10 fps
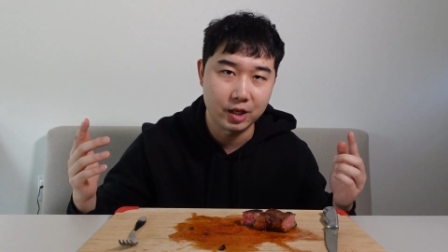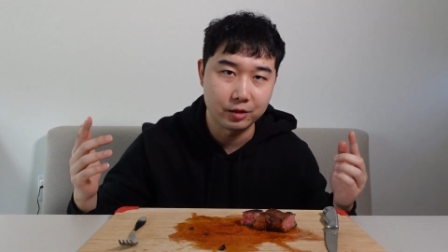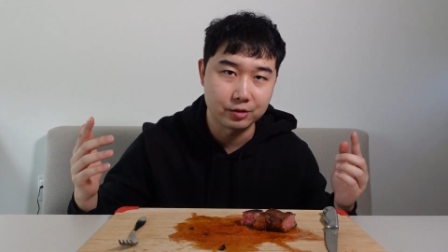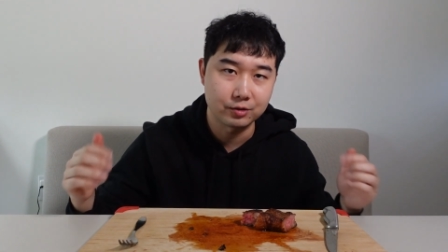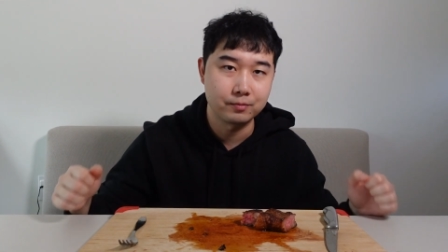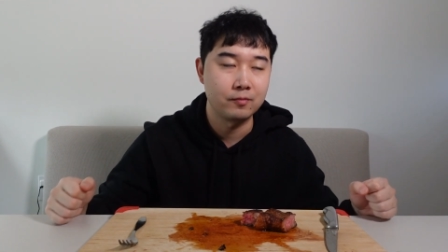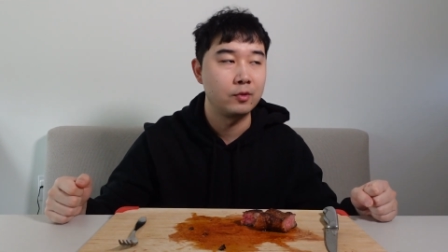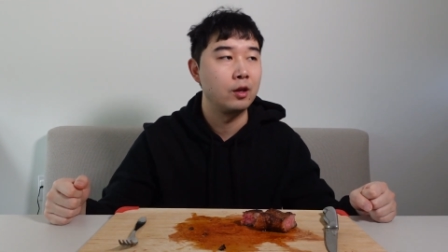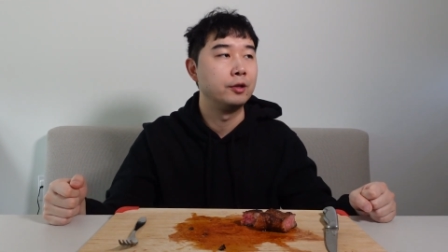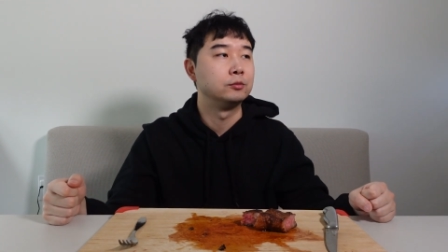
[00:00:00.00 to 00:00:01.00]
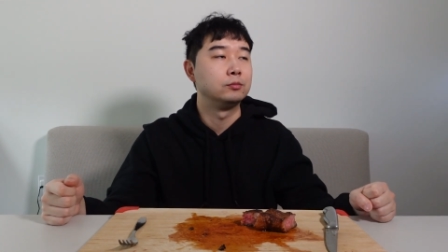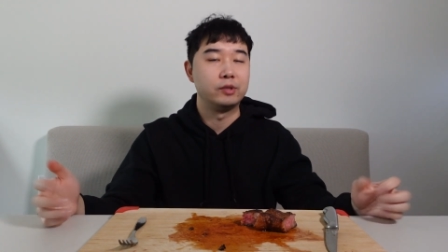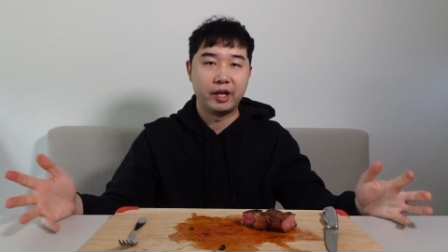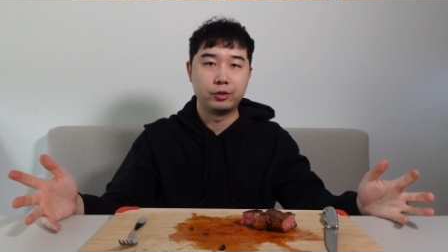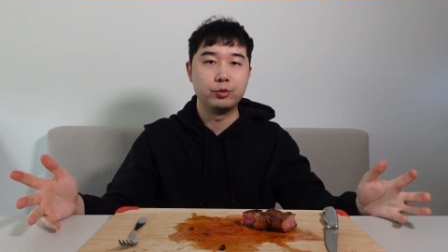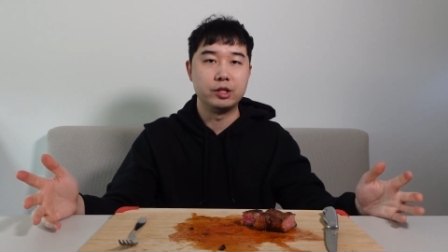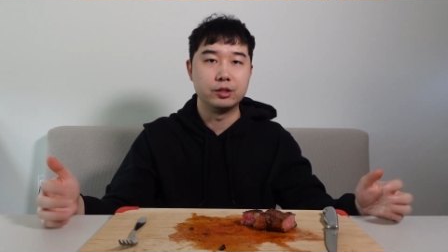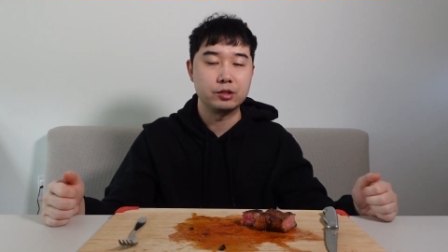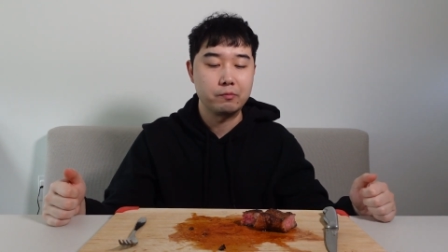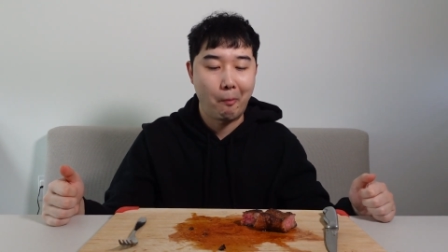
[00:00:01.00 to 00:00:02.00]
kings and
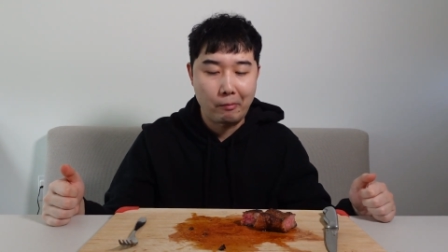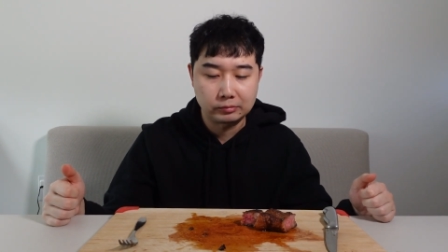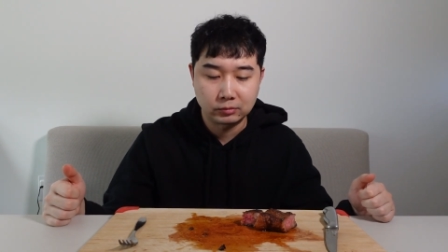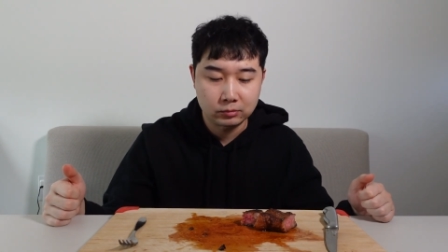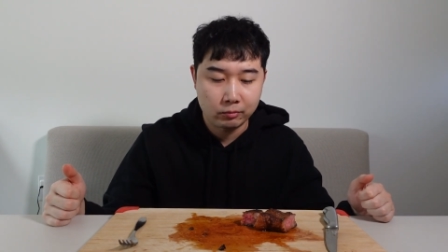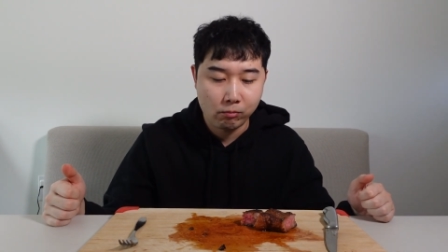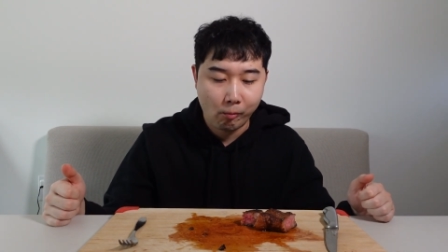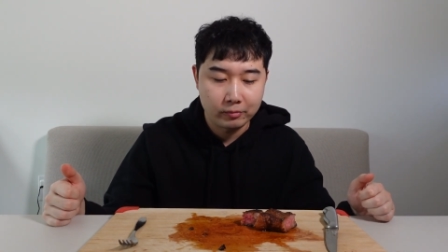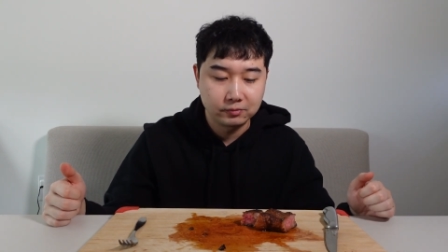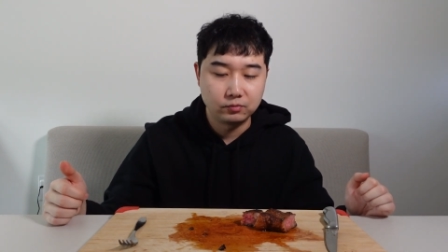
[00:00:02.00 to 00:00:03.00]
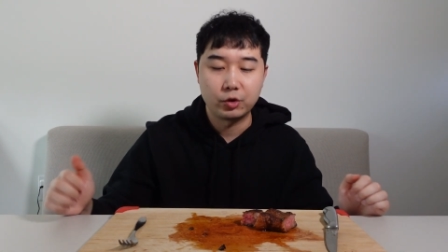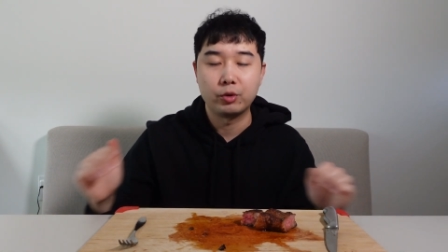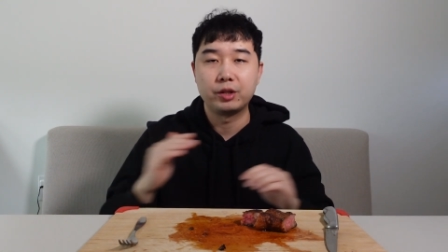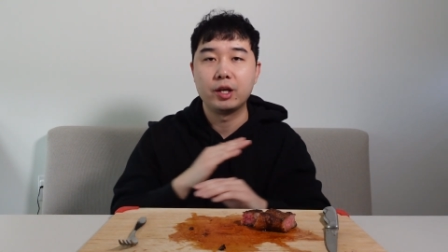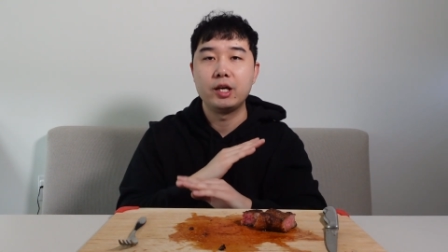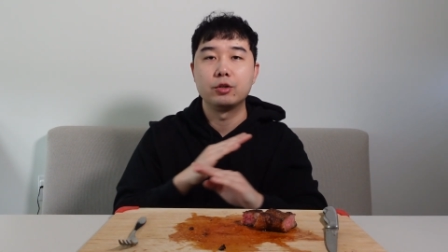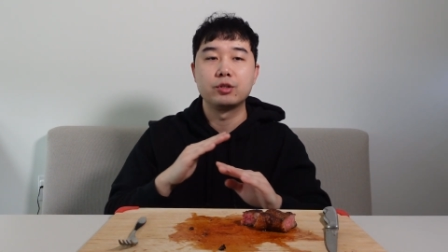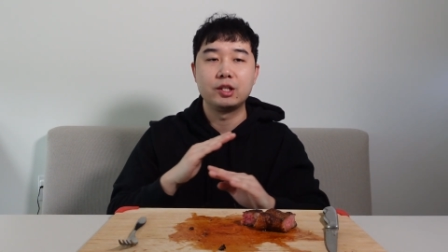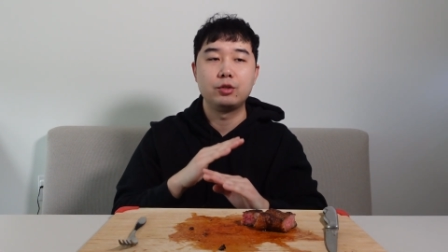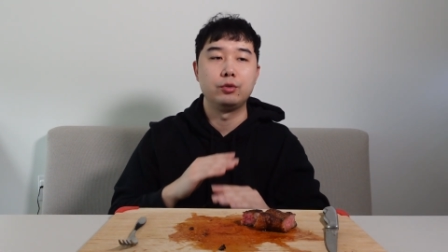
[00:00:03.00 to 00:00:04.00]
queens. Don't let the haters
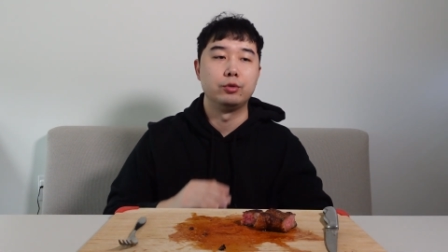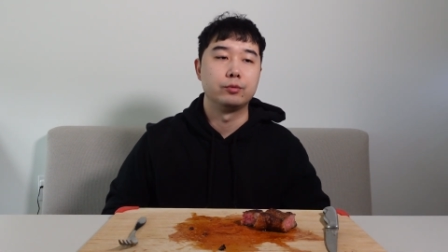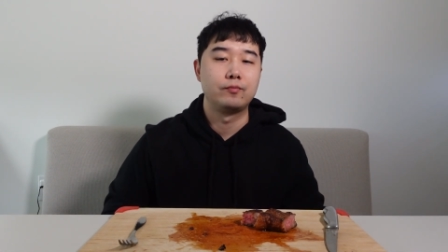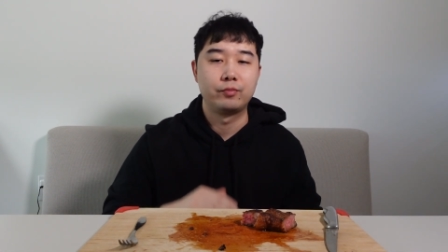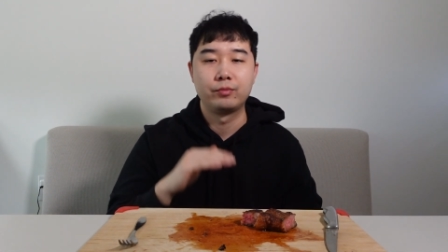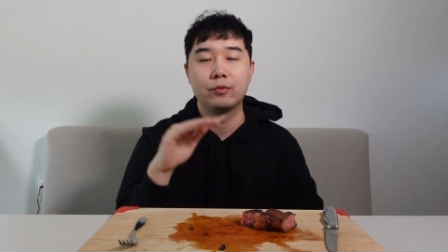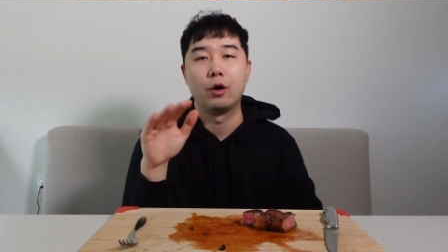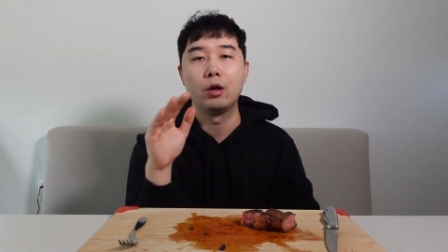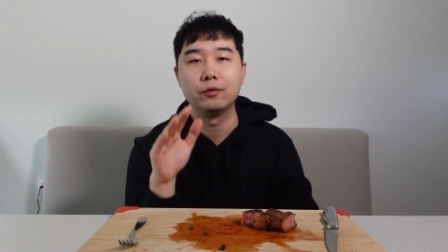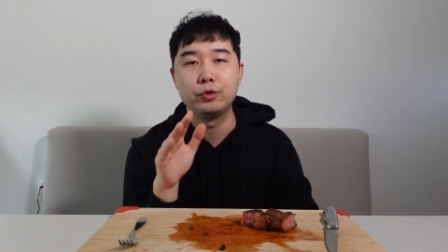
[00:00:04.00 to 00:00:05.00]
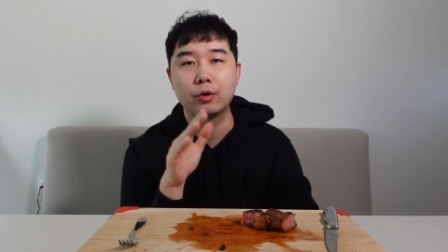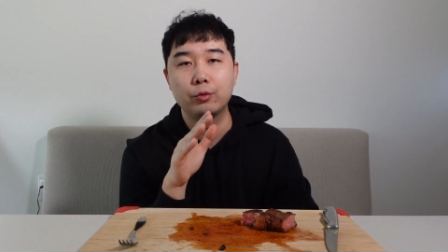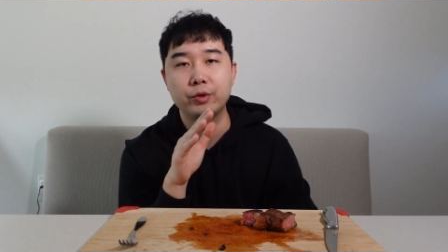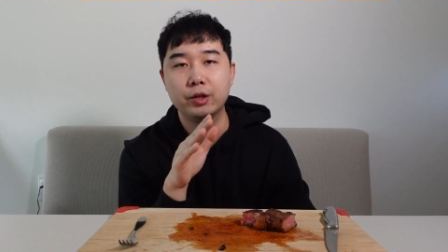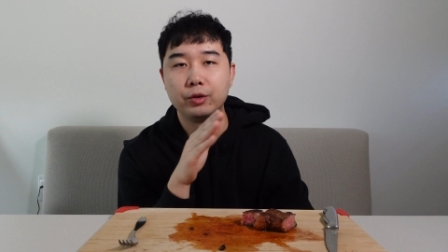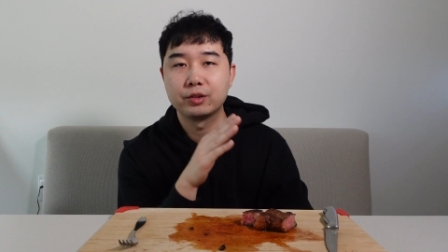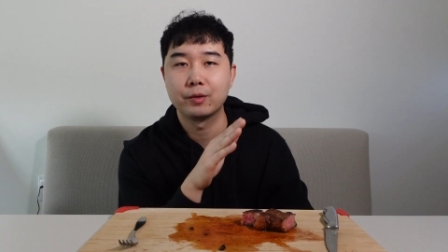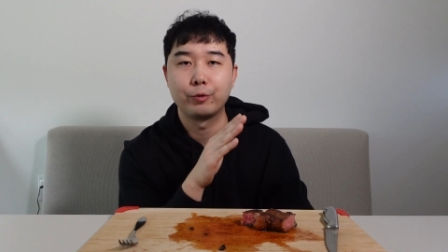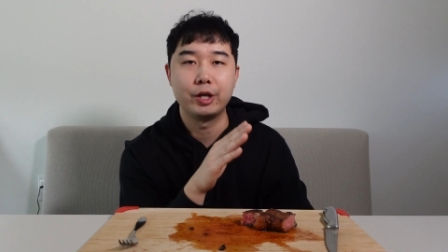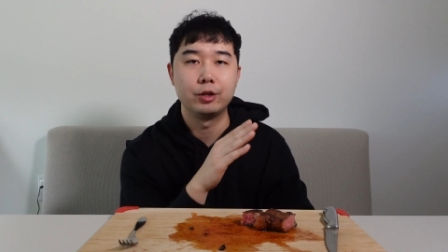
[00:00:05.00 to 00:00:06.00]
get to you. All of you are real
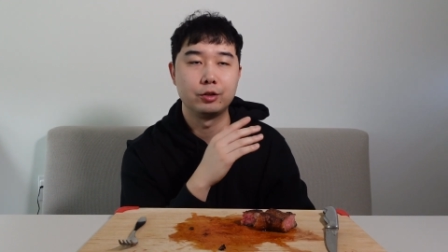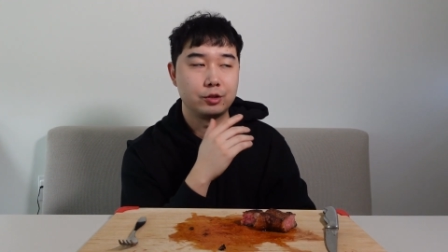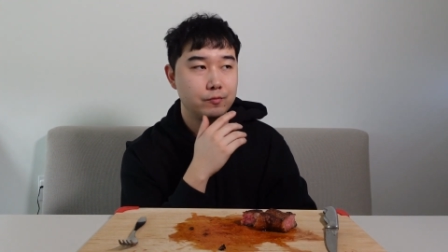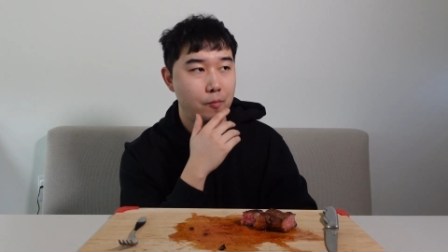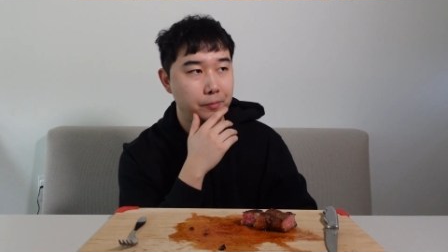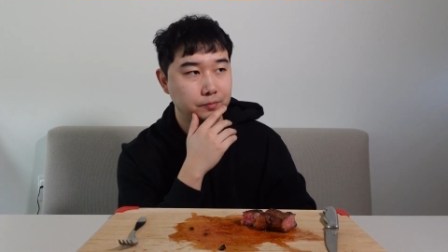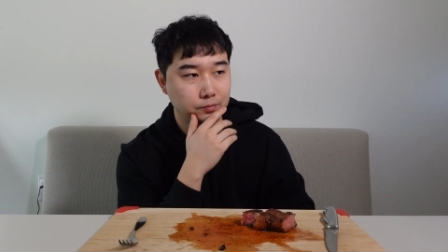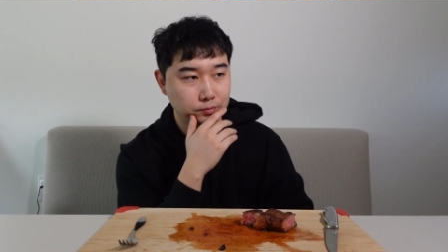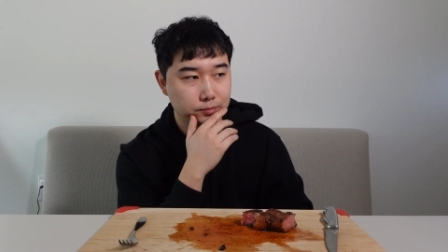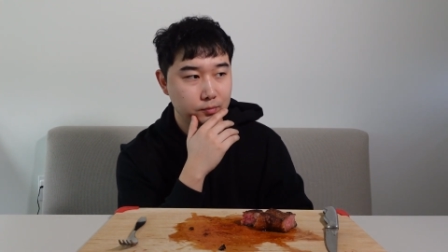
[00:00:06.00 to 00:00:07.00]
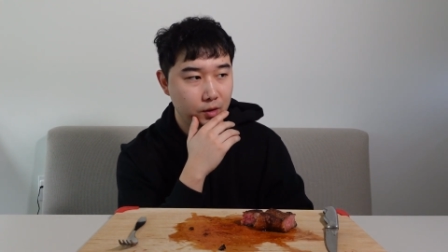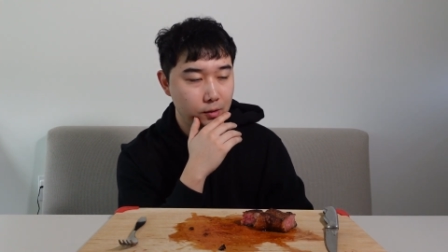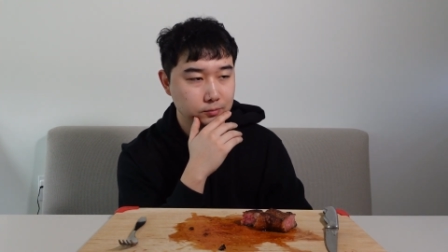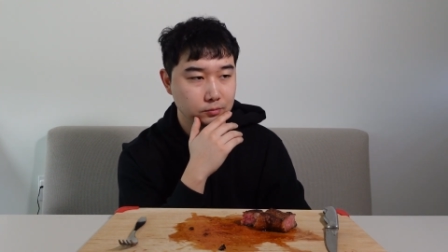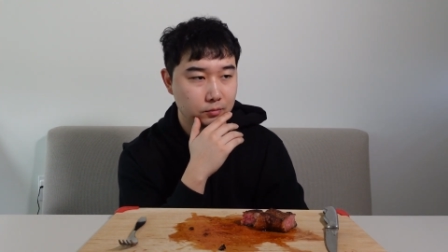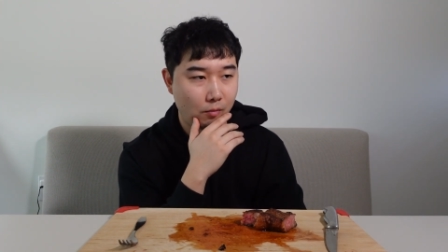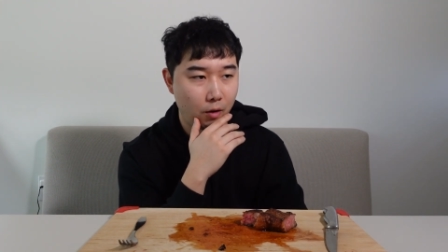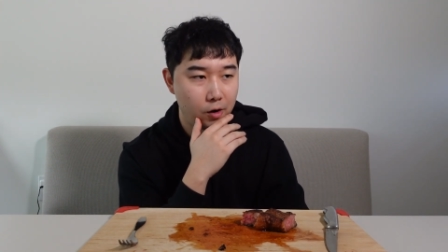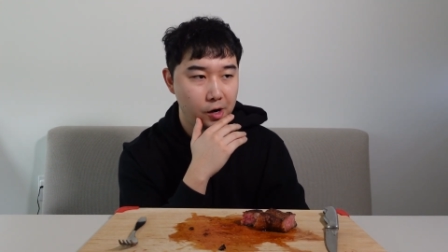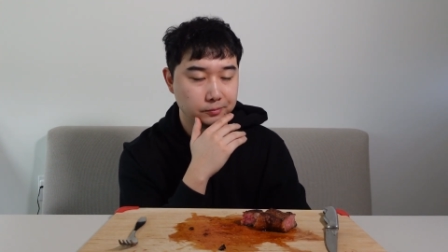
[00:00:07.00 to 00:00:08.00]
except for haters.
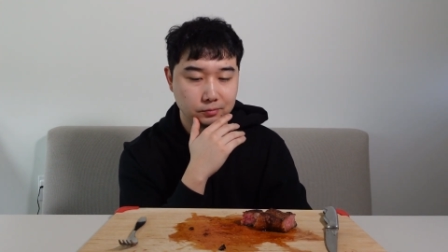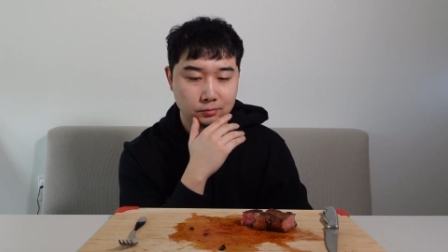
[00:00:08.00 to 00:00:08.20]
Alright.